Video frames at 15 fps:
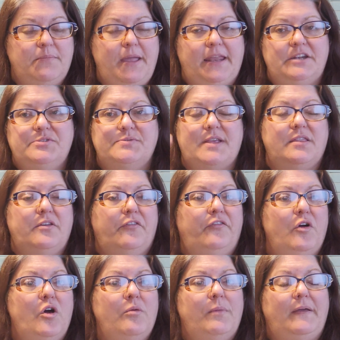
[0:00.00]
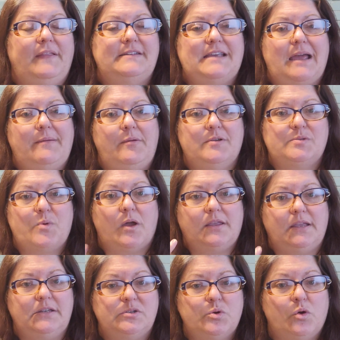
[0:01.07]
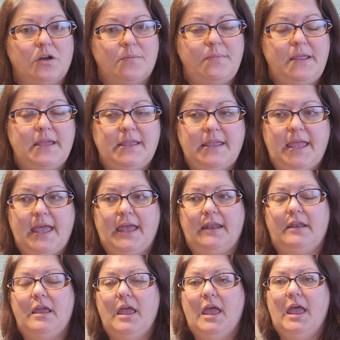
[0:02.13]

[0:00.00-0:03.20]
Manager was on the phone by the time he was walking toward me again.